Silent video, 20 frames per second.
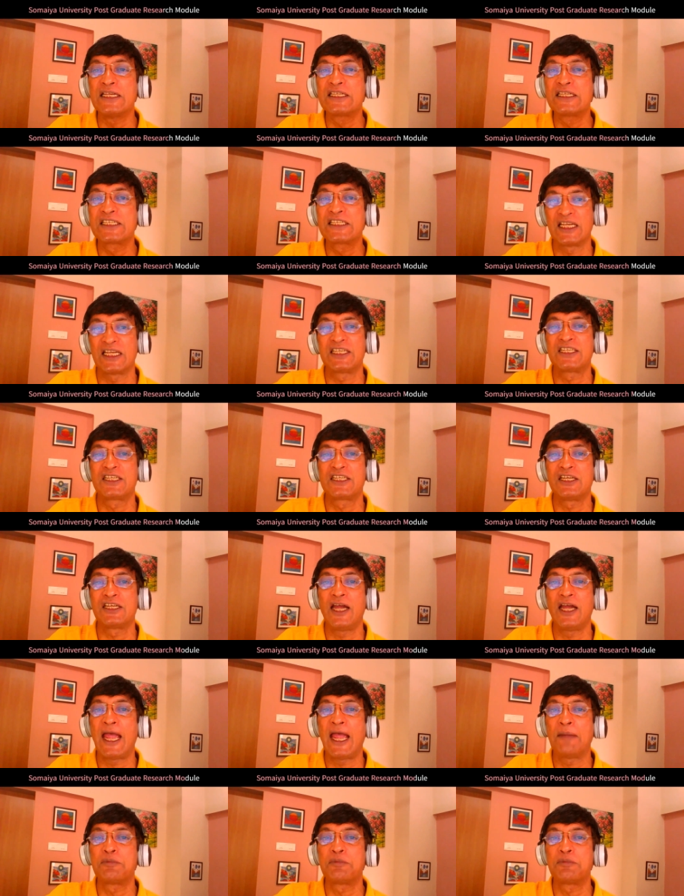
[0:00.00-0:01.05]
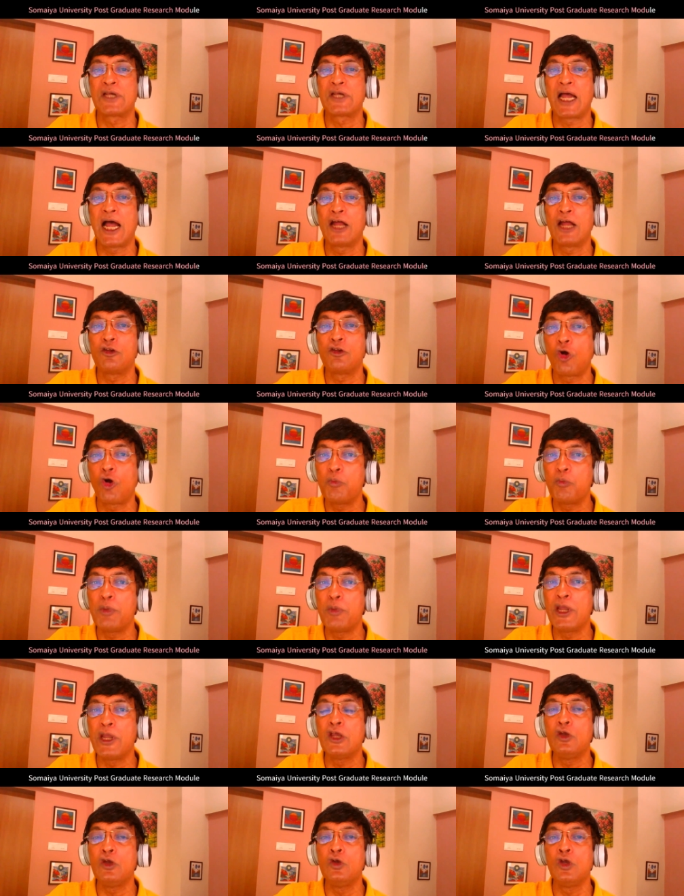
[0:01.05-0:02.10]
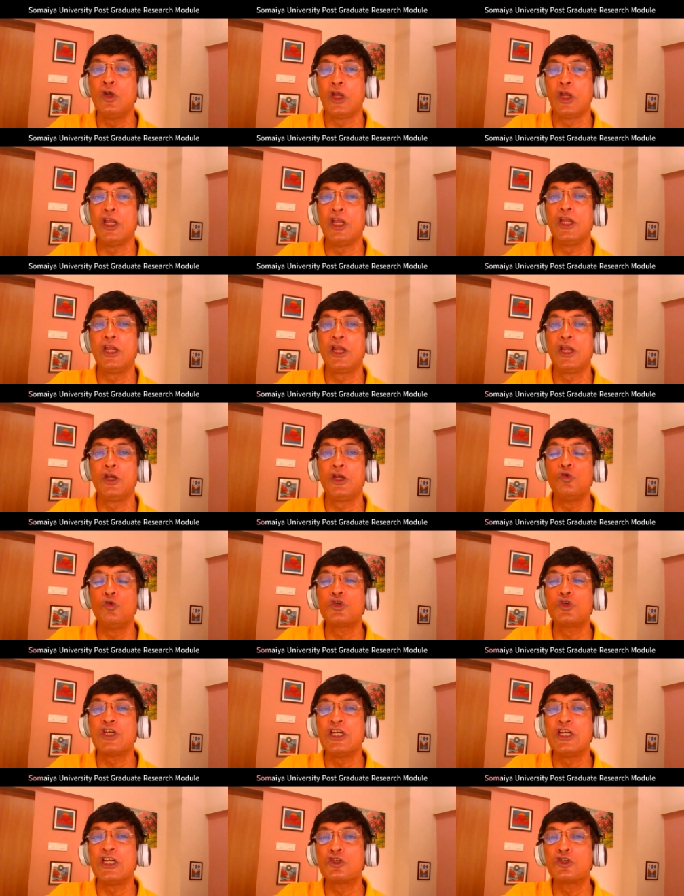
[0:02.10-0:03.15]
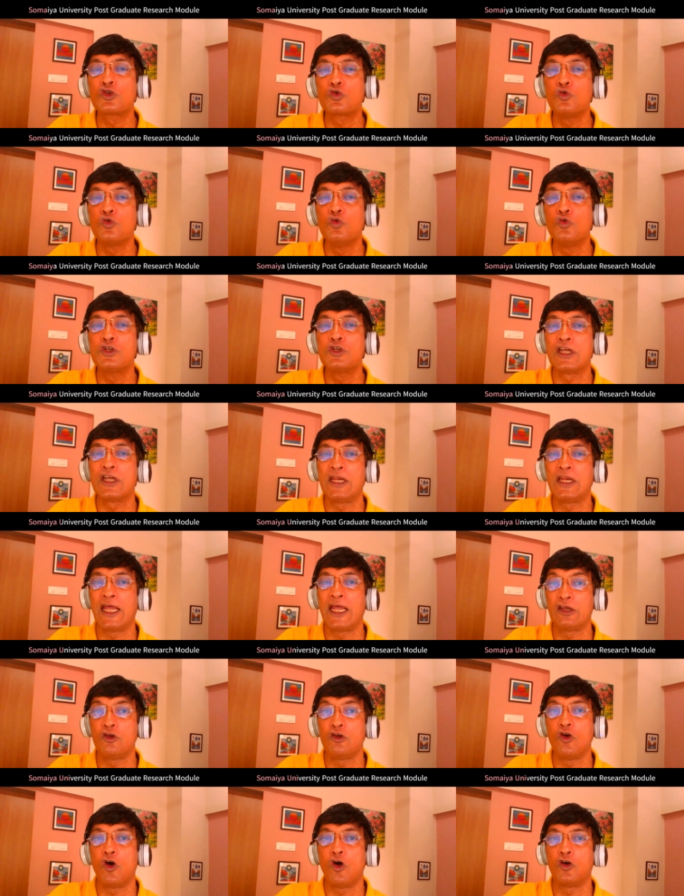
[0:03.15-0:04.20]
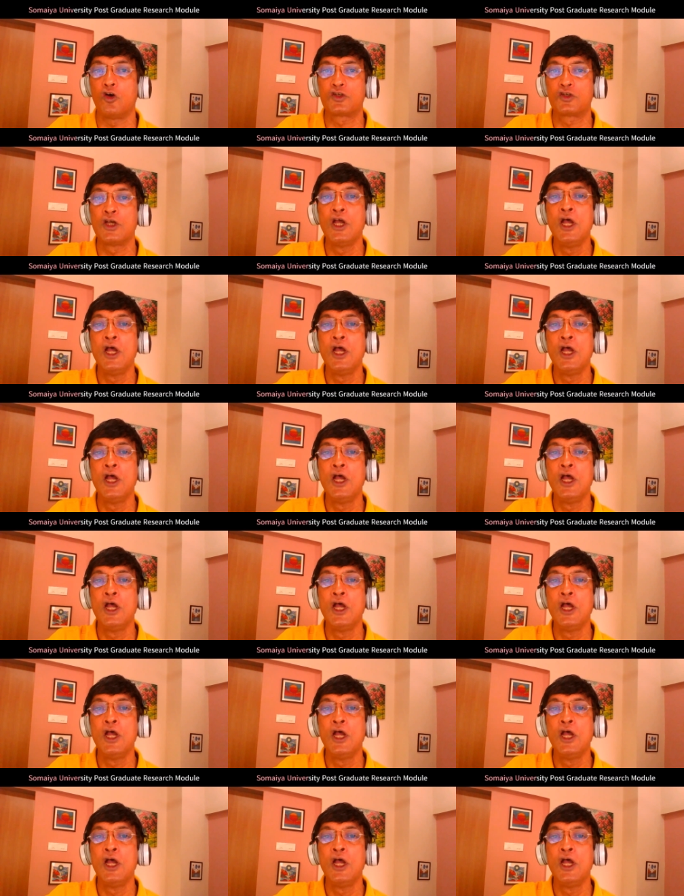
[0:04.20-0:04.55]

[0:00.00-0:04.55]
such apps are not being used in schools like yours.